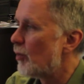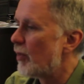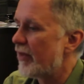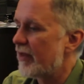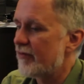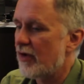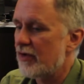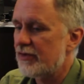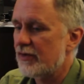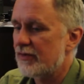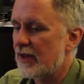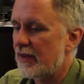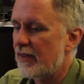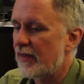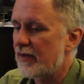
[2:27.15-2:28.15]
But they've also
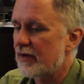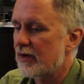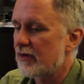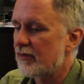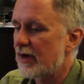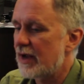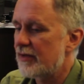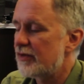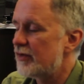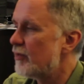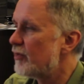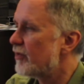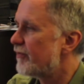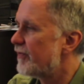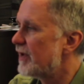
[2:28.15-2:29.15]
said that they're going to raise
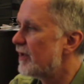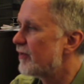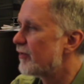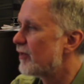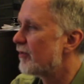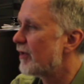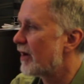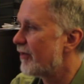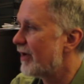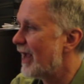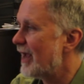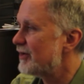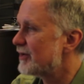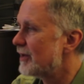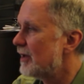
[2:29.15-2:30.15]
user fees for
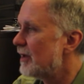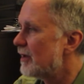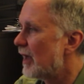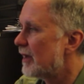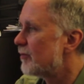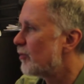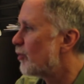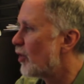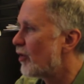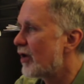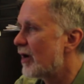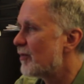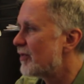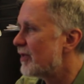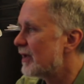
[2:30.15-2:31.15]
recreation, like
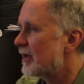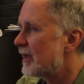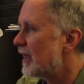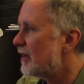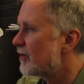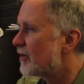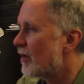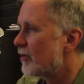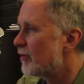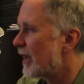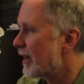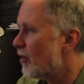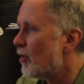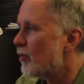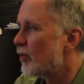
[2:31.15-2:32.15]
programs that kids go to,
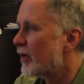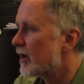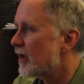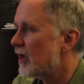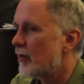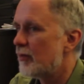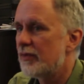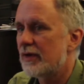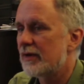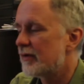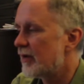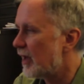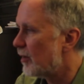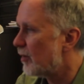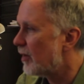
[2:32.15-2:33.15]
like homework clubs
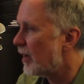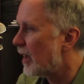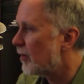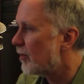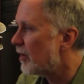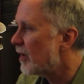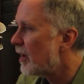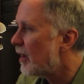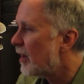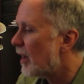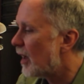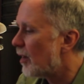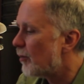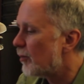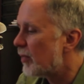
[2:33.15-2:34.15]
and
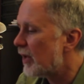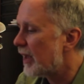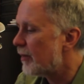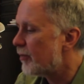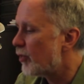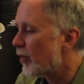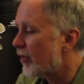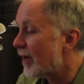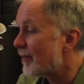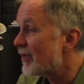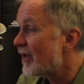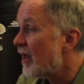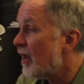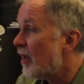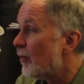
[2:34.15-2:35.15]
play
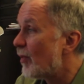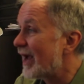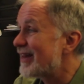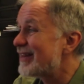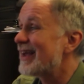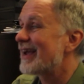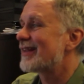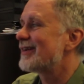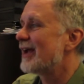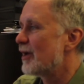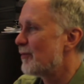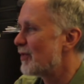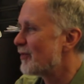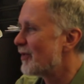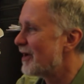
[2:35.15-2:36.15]
programs, by 6
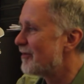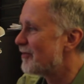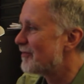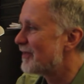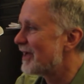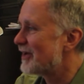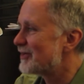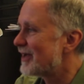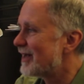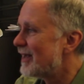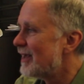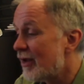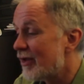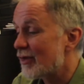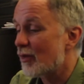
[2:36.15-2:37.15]
times the rate of inflation.
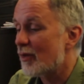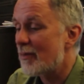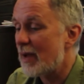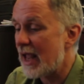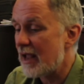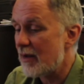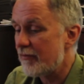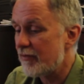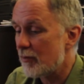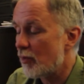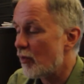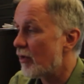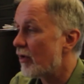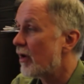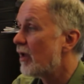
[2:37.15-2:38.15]
So we're paying for
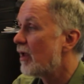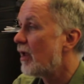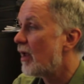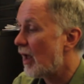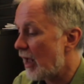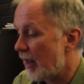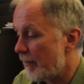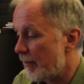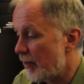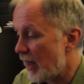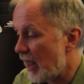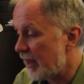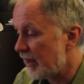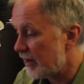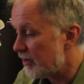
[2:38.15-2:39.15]
more
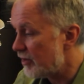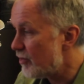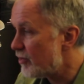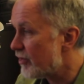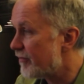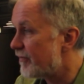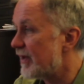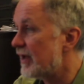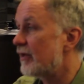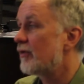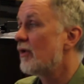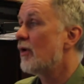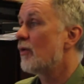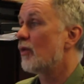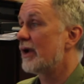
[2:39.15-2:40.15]
in user
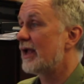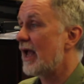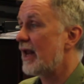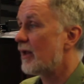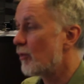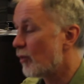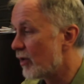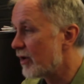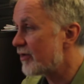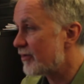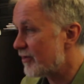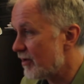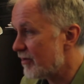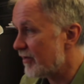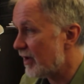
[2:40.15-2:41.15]
fees, we're getting worse
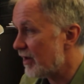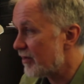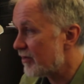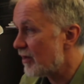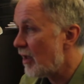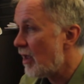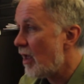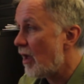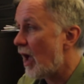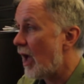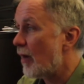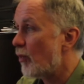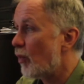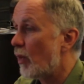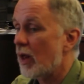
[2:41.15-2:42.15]
service,
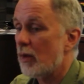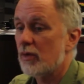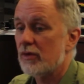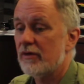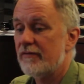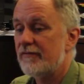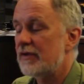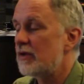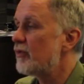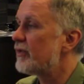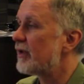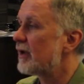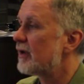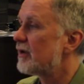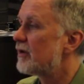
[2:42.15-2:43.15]
while we're
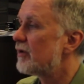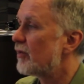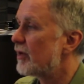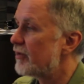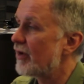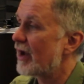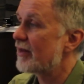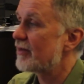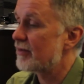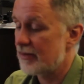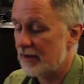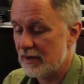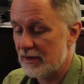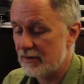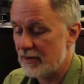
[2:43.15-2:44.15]
refusing to address
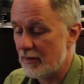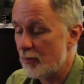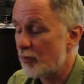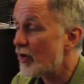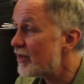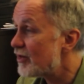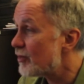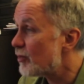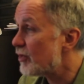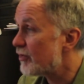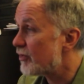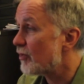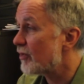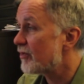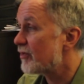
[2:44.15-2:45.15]
the principal
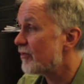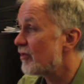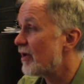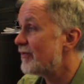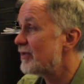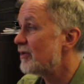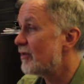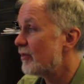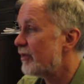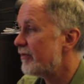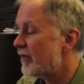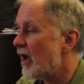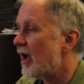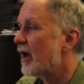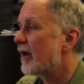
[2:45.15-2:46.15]
source of revenue that
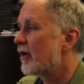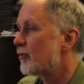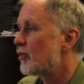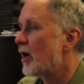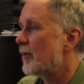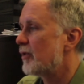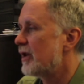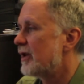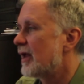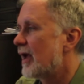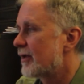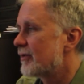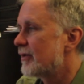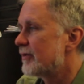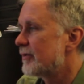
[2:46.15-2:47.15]
we've got, our property
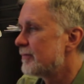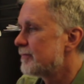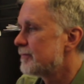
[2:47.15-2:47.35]
taxes.